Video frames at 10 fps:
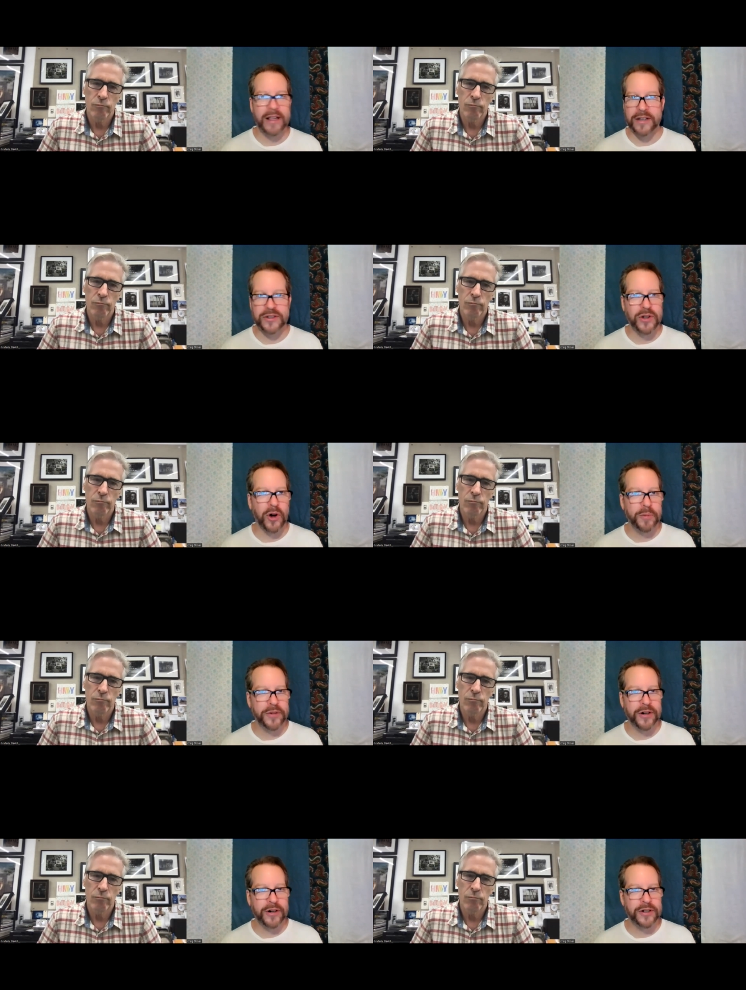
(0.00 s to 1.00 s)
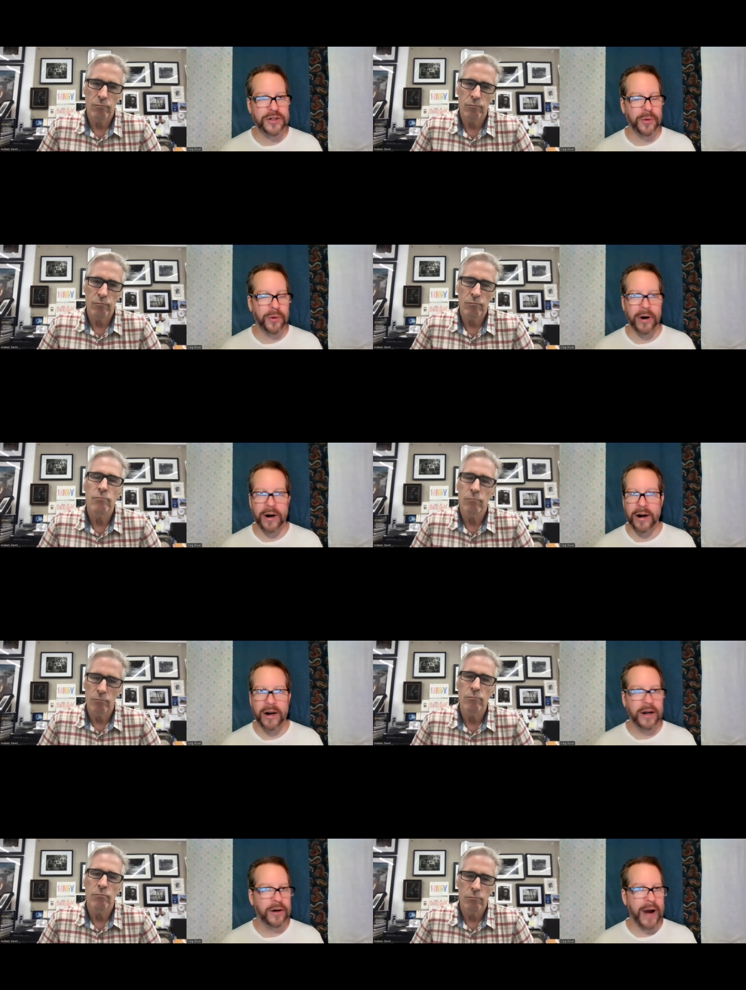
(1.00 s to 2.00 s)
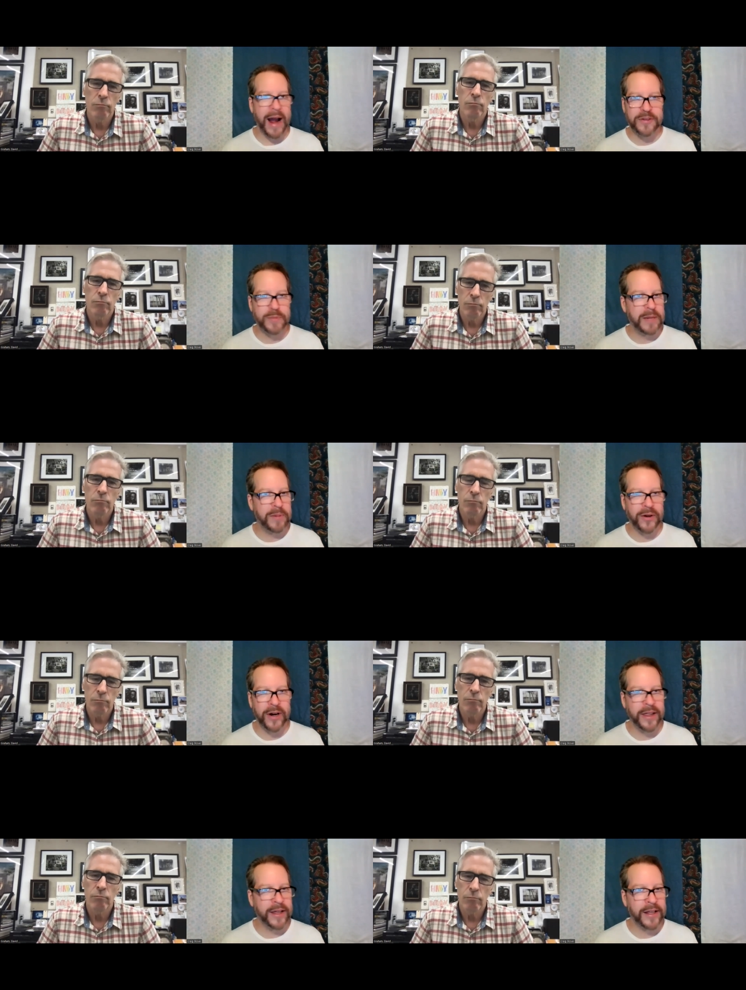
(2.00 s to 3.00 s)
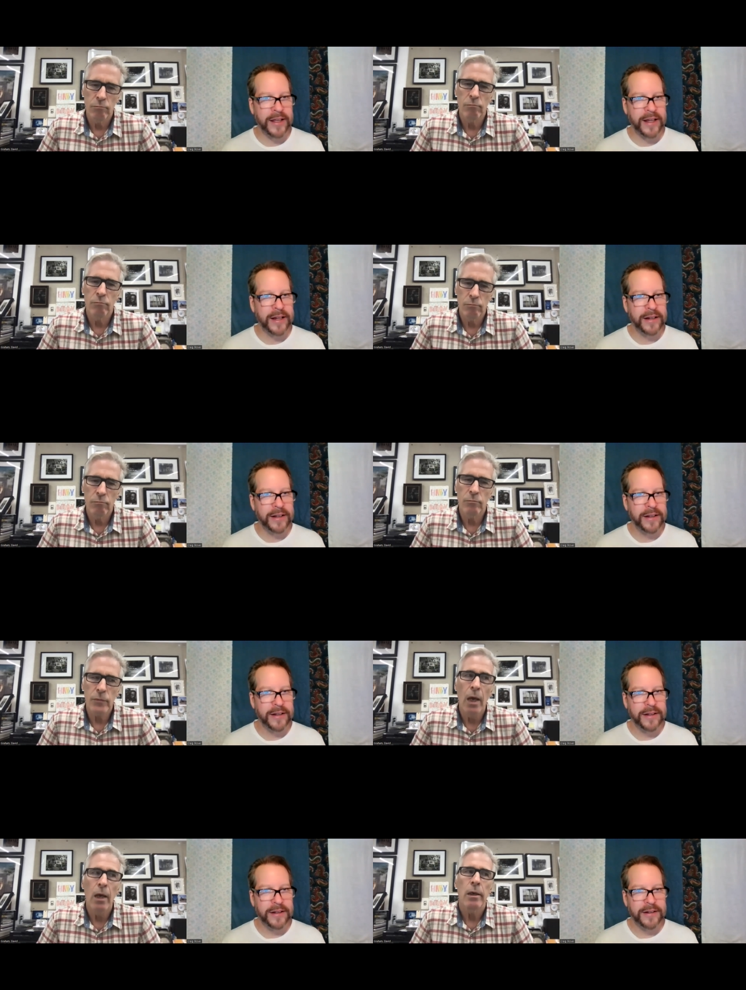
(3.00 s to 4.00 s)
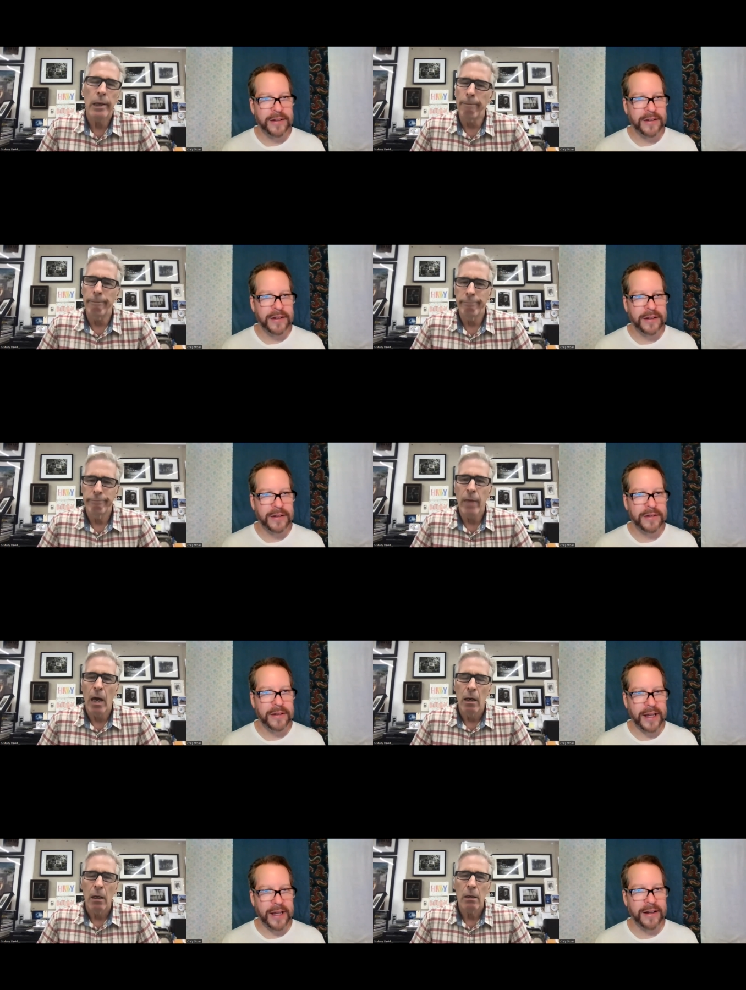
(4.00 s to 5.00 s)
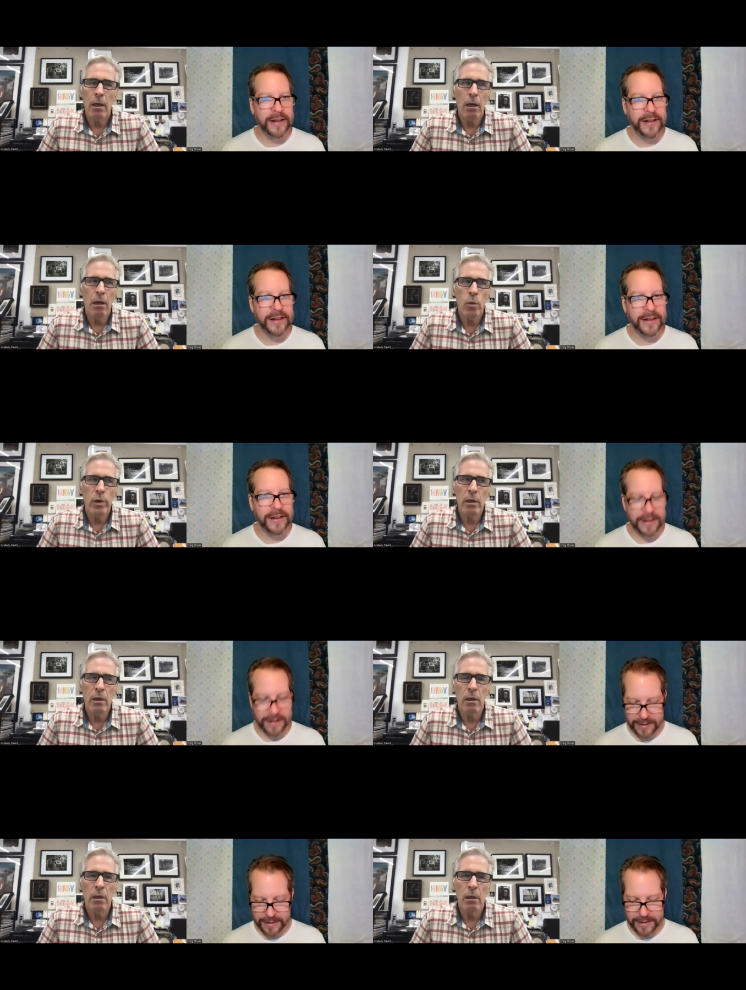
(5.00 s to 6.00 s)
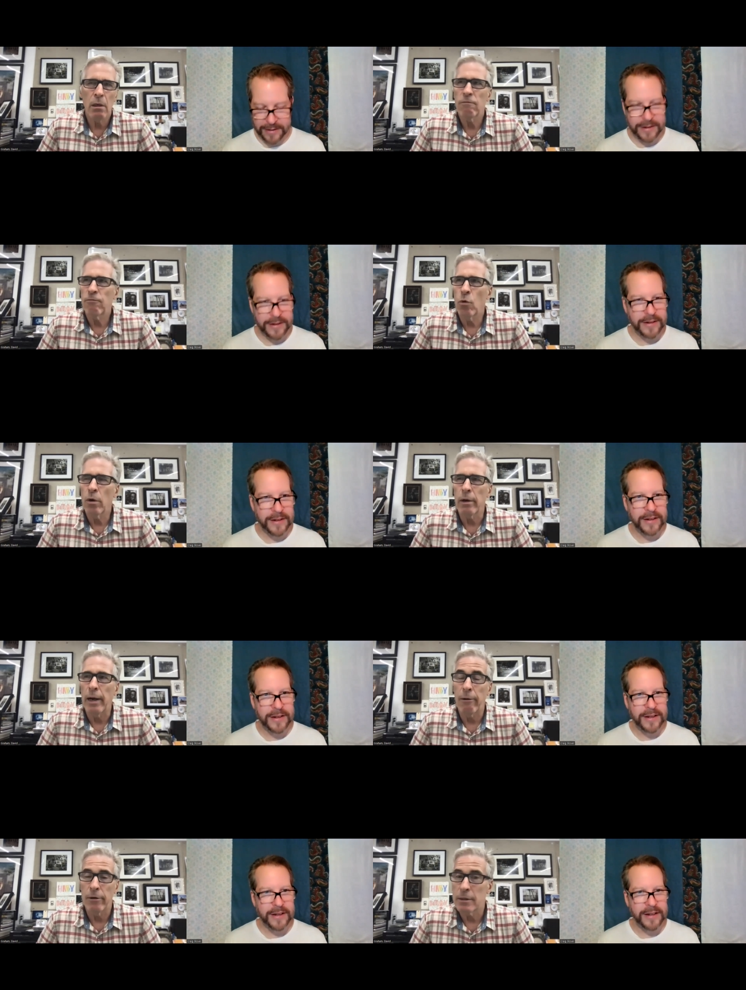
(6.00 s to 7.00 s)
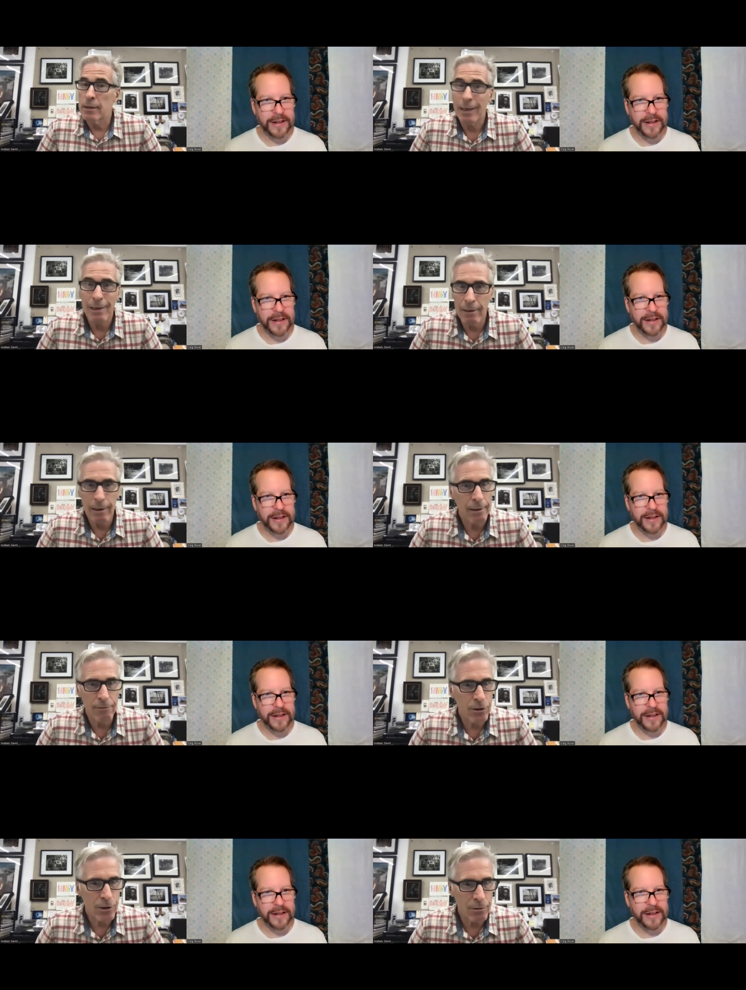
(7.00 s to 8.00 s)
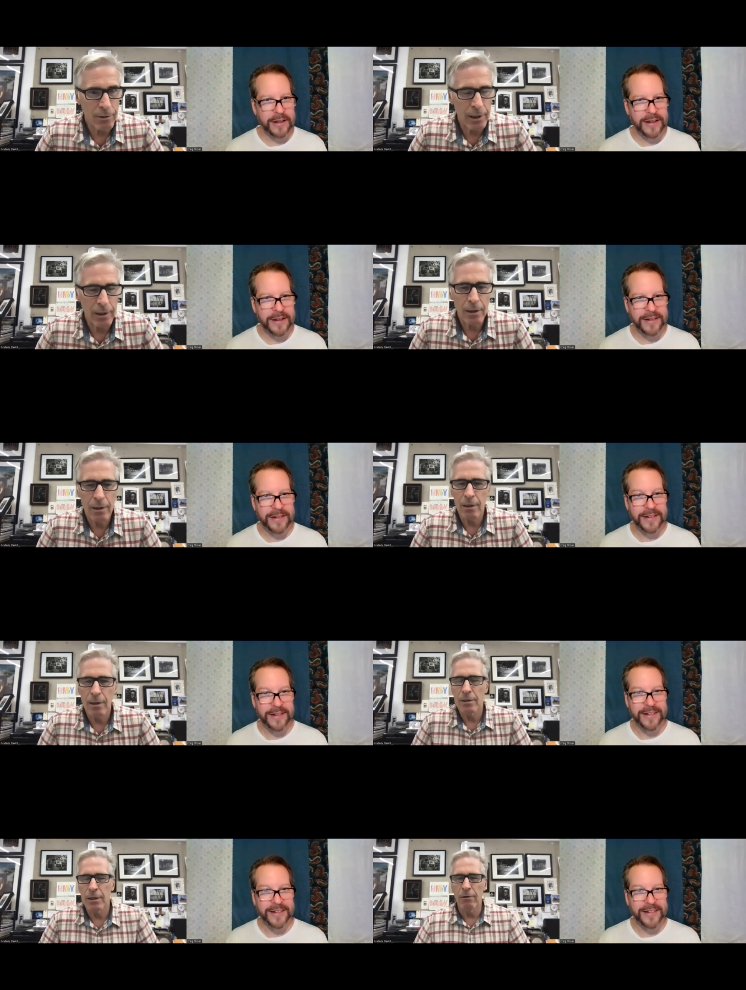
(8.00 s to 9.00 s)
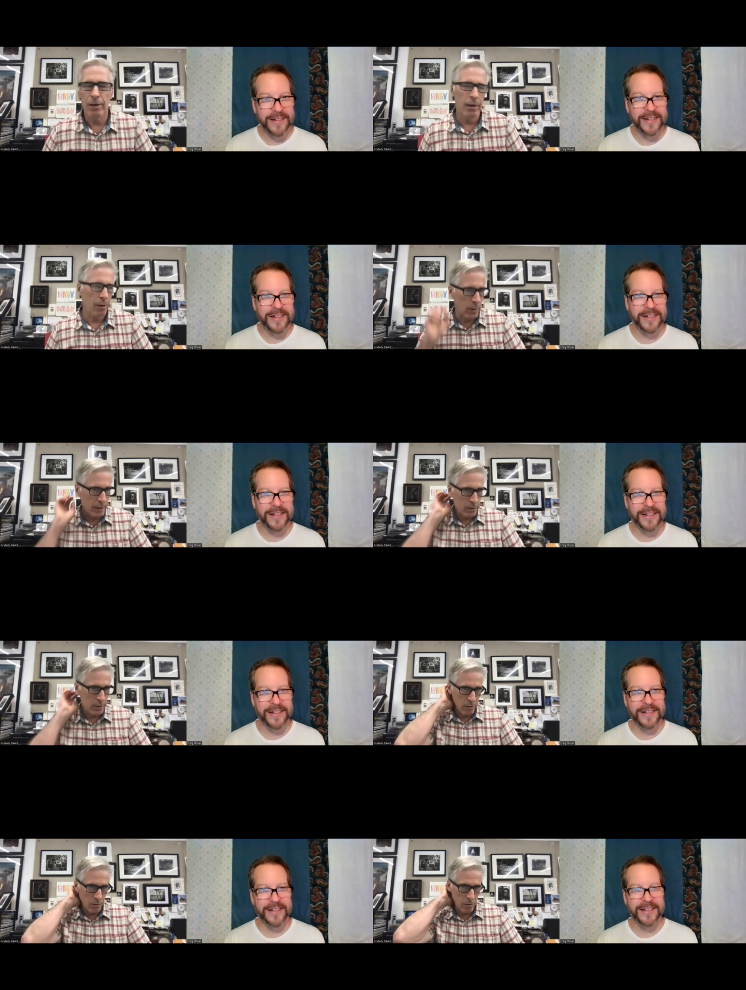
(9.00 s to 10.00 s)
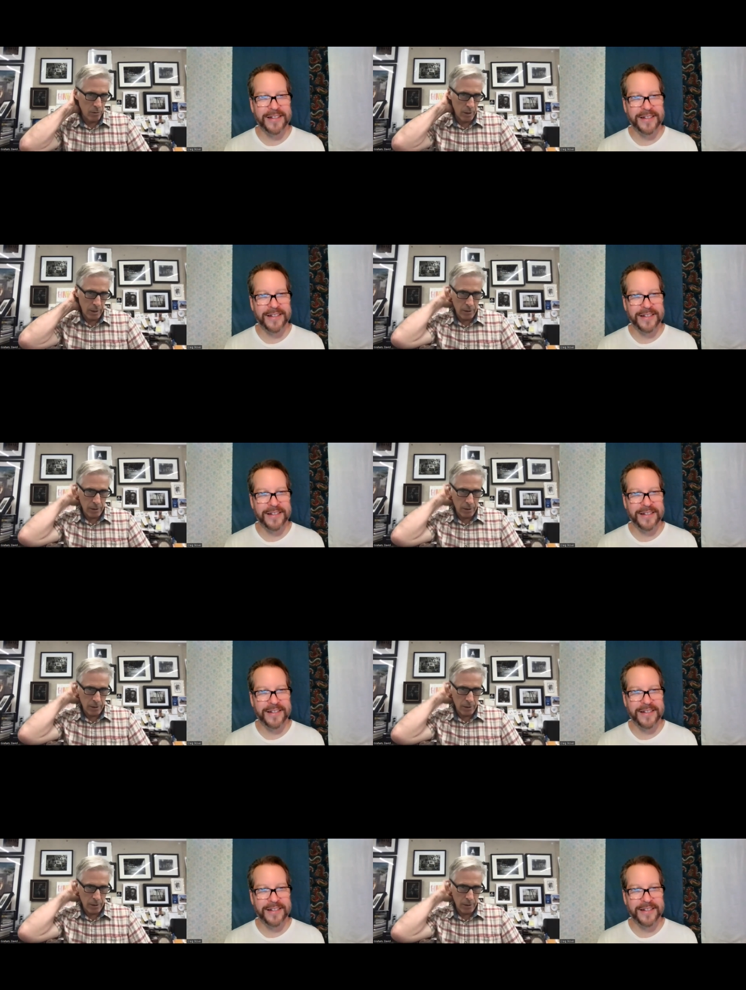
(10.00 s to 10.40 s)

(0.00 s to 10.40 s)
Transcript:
Speaker 1: say like sculptors or craftspeople or anything like that? Yep. Yeah. yeah
Speaker 2: we uh, for our second anniversary, uh, Terri and I went to uh,